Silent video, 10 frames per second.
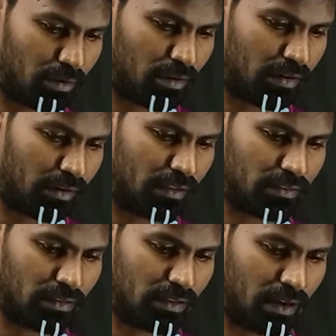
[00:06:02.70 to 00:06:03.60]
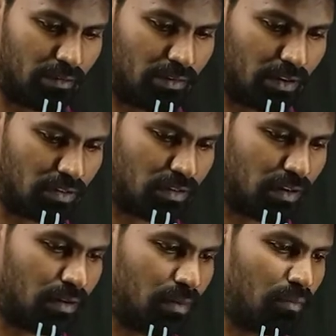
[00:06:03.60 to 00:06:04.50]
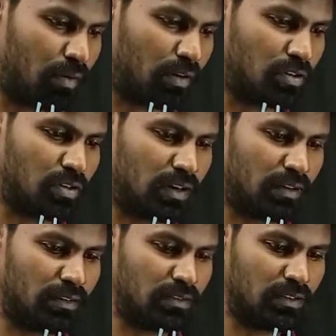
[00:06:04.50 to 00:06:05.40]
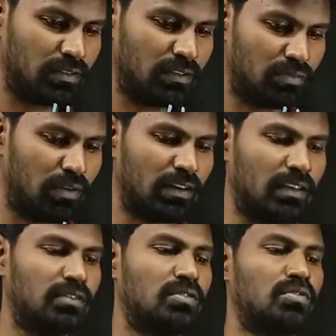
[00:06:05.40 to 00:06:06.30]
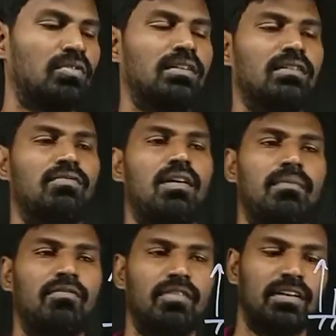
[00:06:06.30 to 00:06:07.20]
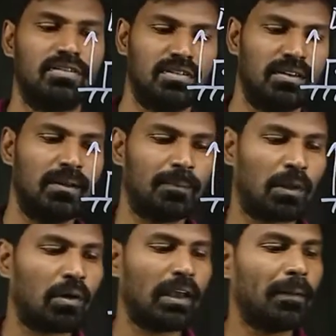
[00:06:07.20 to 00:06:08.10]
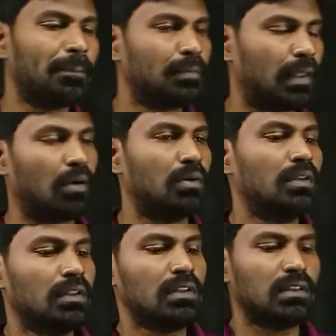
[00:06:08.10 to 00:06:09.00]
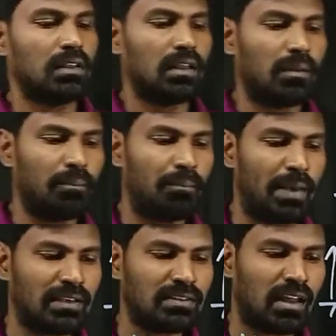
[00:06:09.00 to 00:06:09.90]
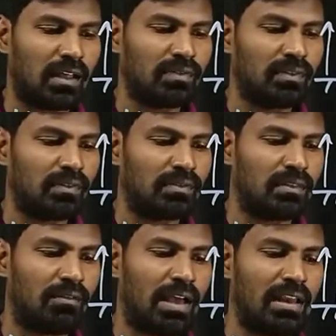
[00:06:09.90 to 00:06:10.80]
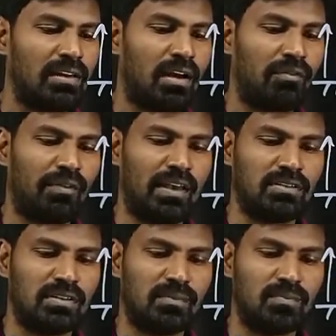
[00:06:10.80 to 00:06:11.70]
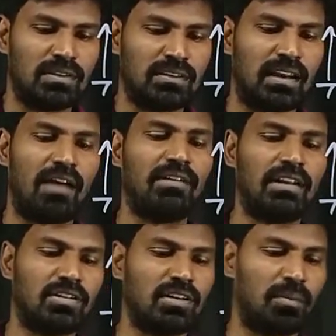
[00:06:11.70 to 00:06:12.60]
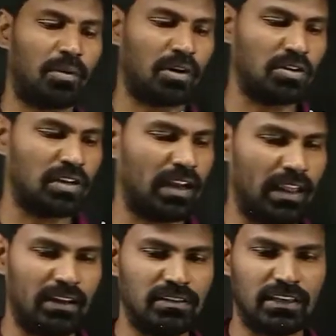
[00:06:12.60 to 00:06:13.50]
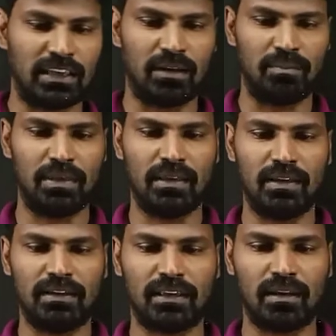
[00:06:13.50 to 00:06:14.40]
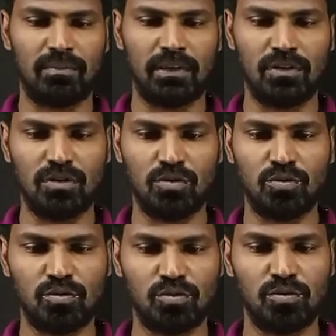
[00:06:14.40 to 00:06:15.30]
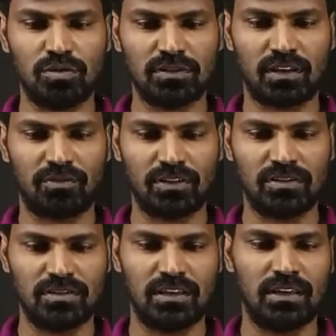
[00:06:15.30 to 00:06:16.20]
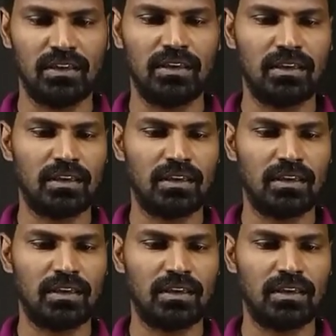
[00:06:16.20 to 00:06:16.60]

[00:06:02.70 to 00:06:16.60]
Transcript: I am calling it as gravitational potential energy. This work is stored in the form of energy. Okay, now based on the value of h, this gravitational potential energy can be, it can be U suffix g,